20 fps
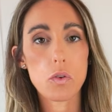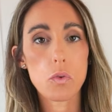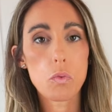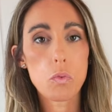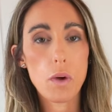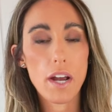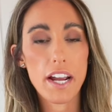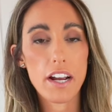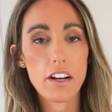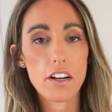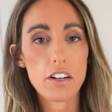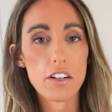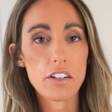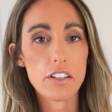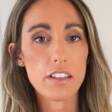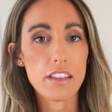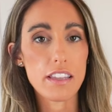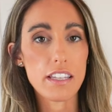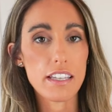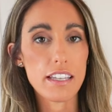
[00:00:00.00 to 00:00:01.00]

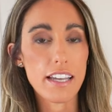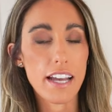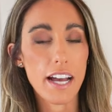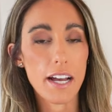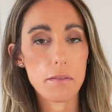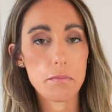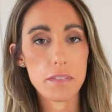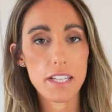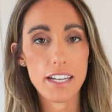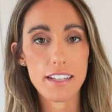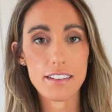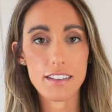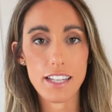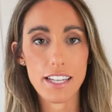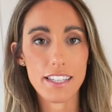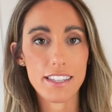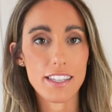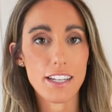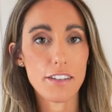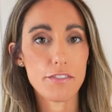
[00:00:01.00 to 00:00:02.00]
where the hemline
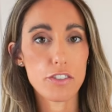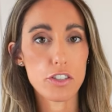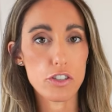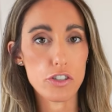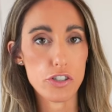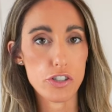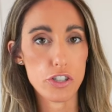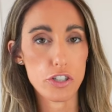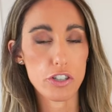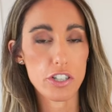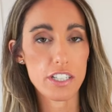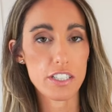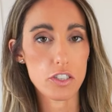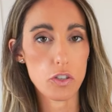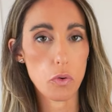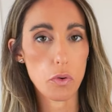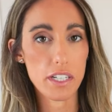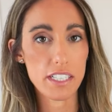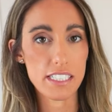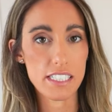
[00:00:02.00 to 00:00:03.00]
length of your shirt is
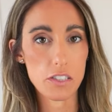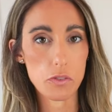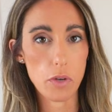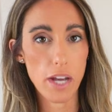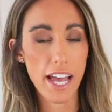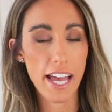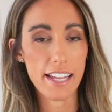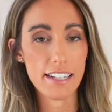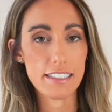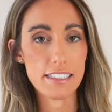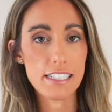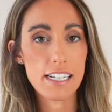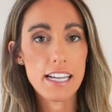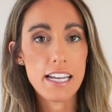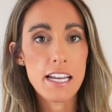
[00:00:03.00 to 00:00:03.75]
going to end.